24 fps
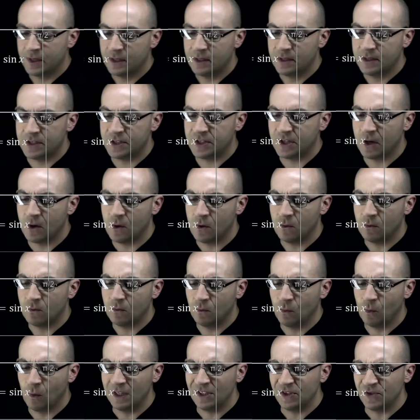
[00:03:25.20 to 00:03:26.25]
So
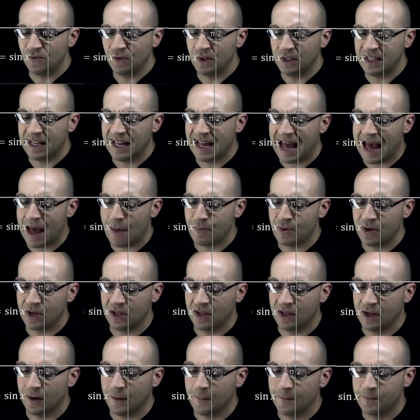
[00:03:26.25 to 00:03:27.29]
what's really happening
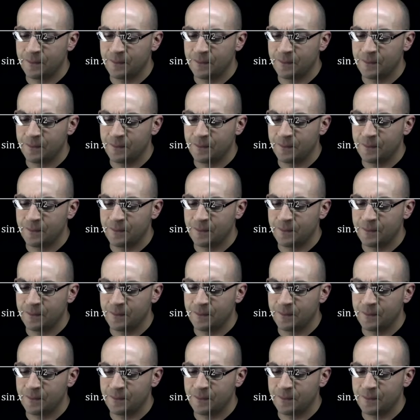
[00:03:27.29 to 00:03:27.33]
here?